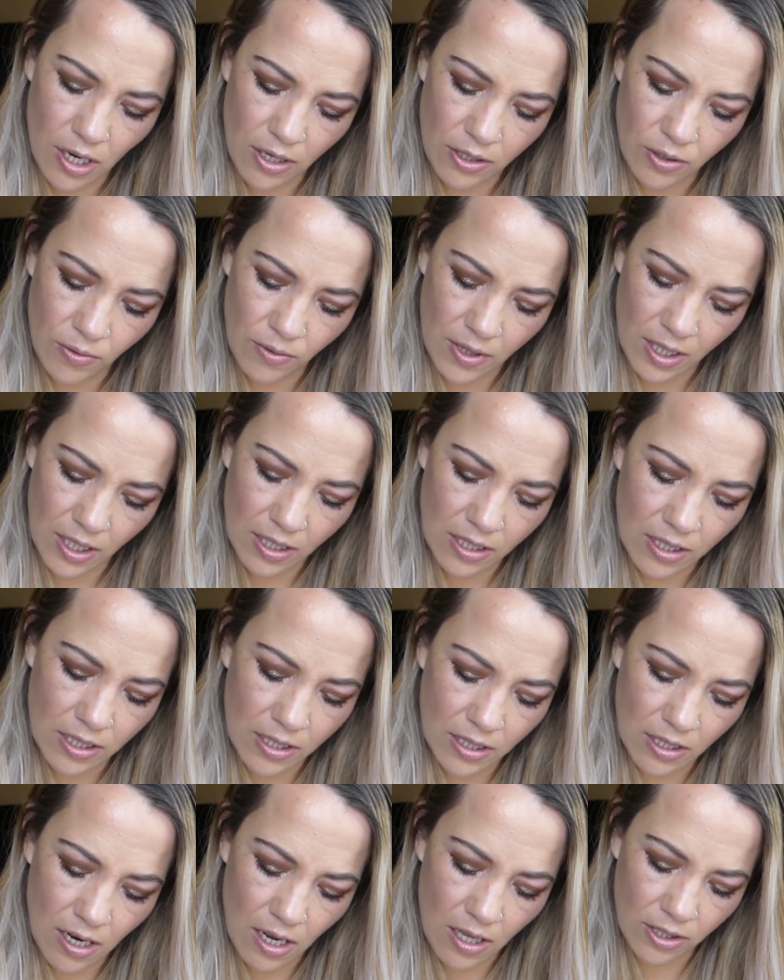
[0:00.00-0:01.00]
I don't think this
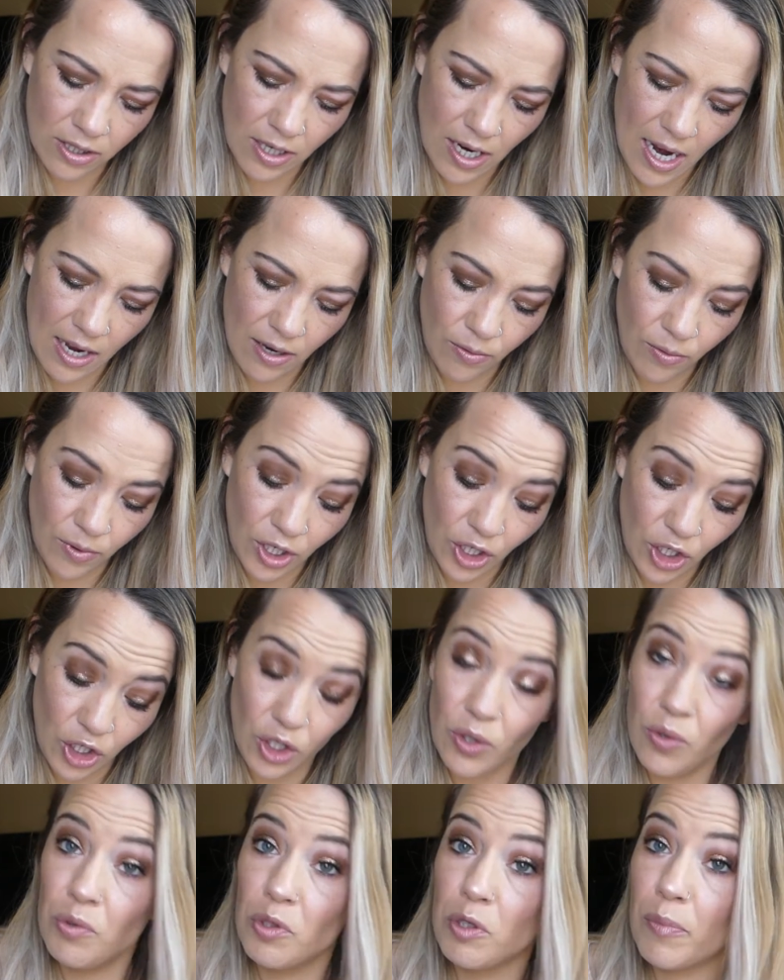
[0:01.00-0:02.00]
is a color I would
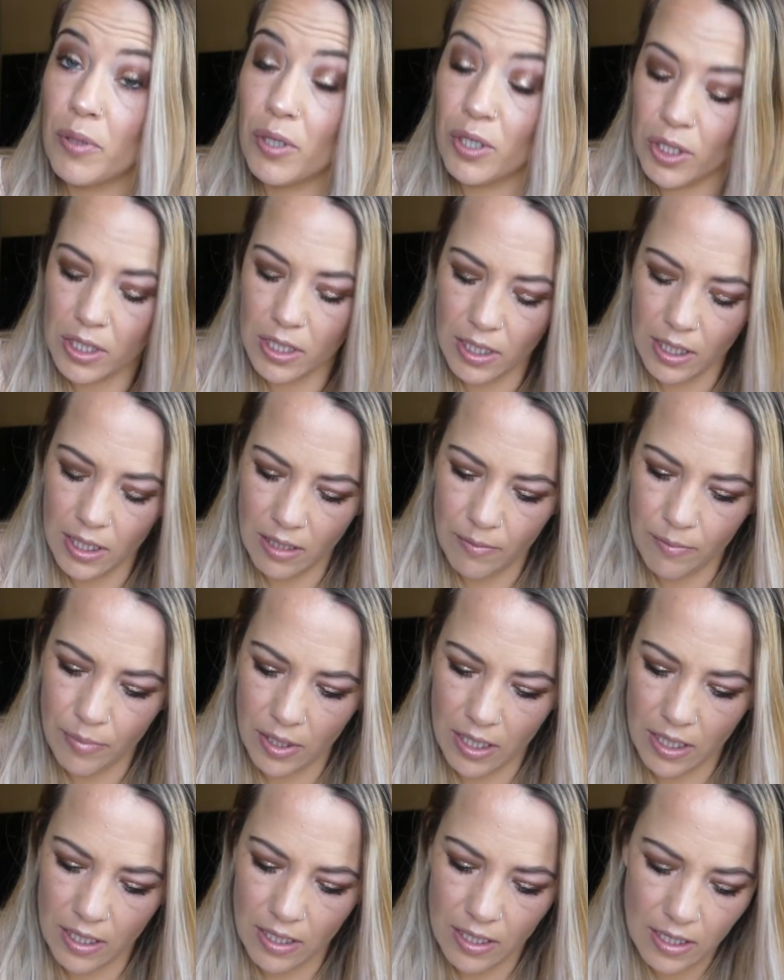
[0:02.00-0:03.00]
use personally,
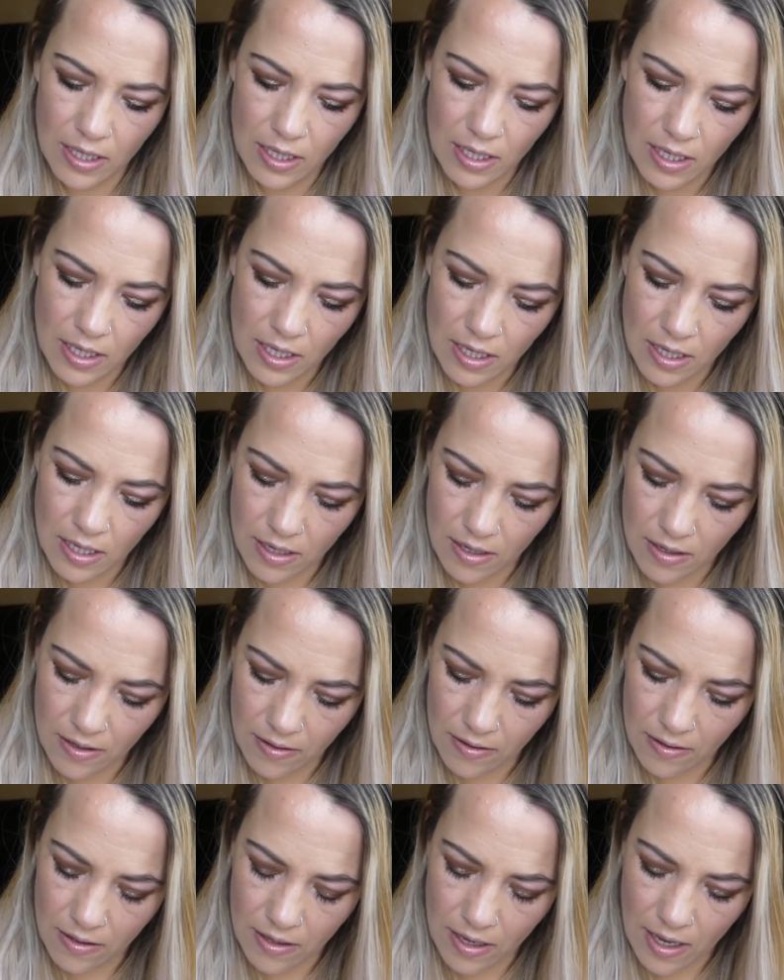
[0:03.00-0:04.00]
but
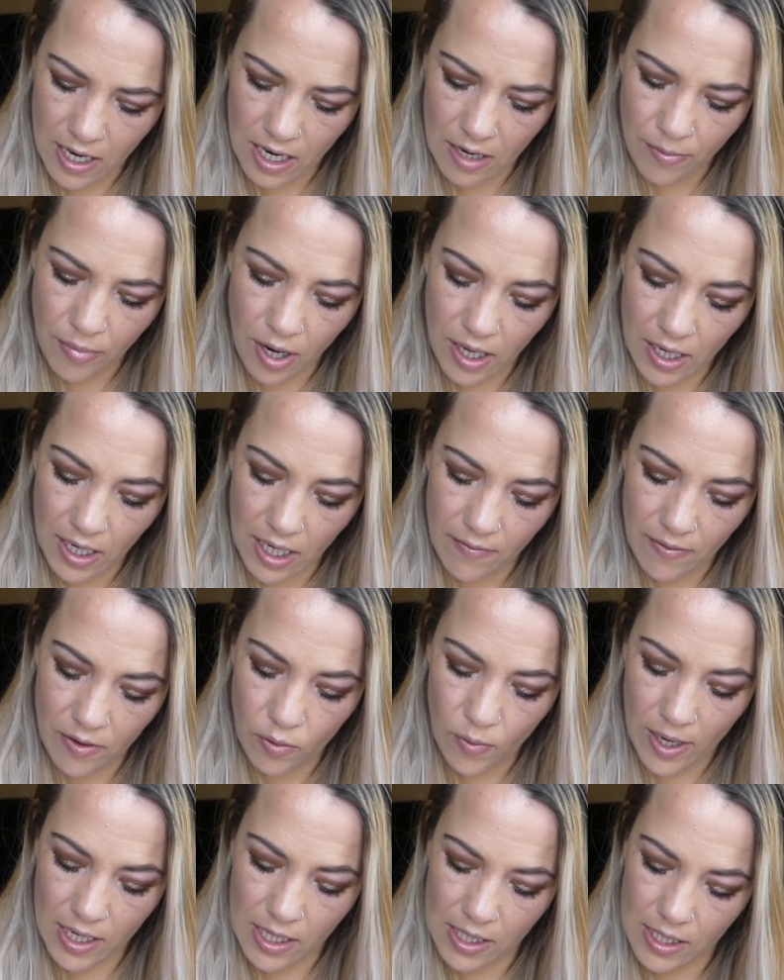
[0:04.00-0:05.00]
I can probably give it
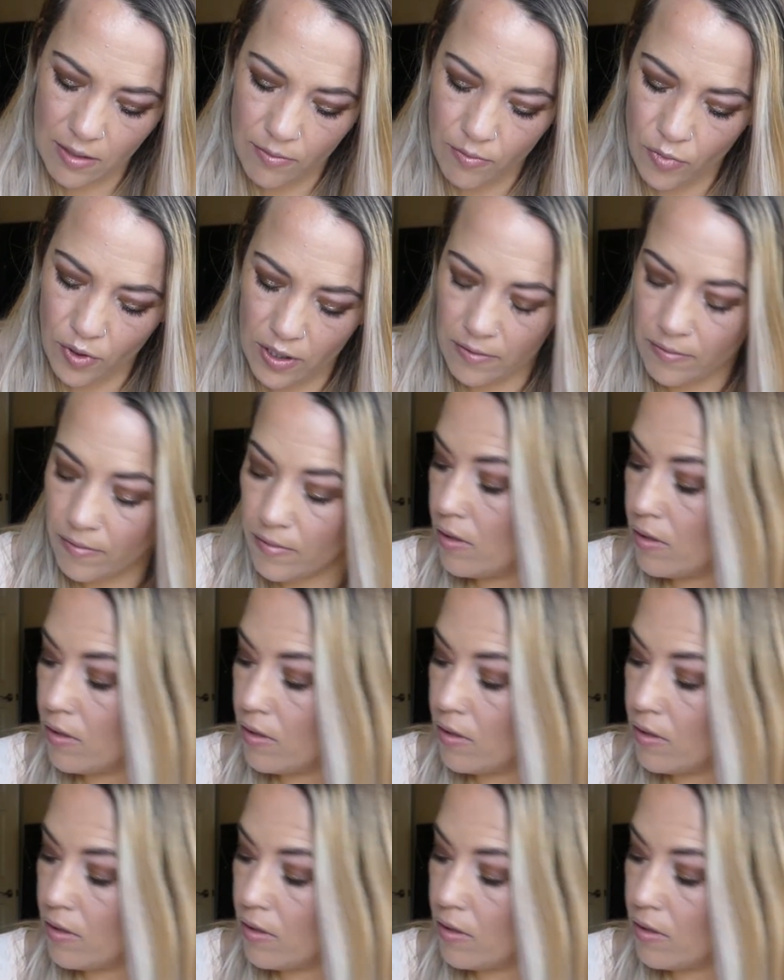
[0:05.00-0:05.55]
away to someone.